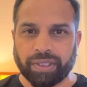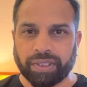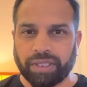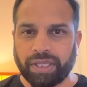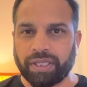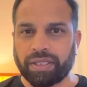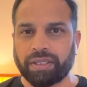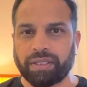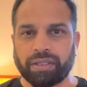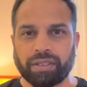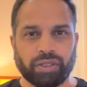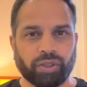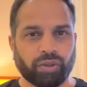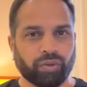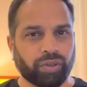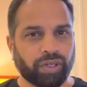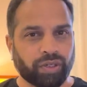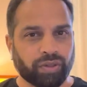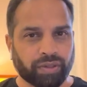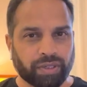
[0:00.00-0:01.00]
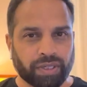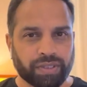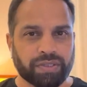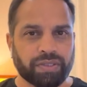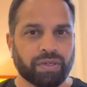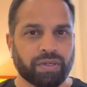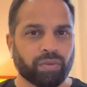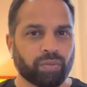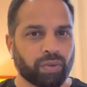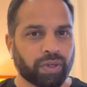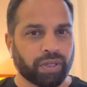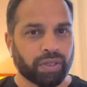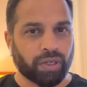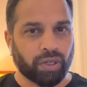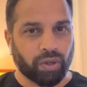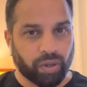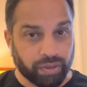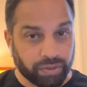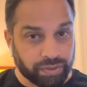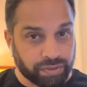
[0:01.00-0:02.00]
then you need to consider what are the
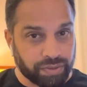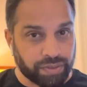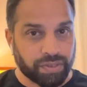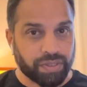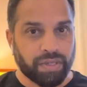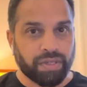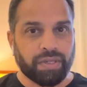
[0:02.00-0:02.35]
laws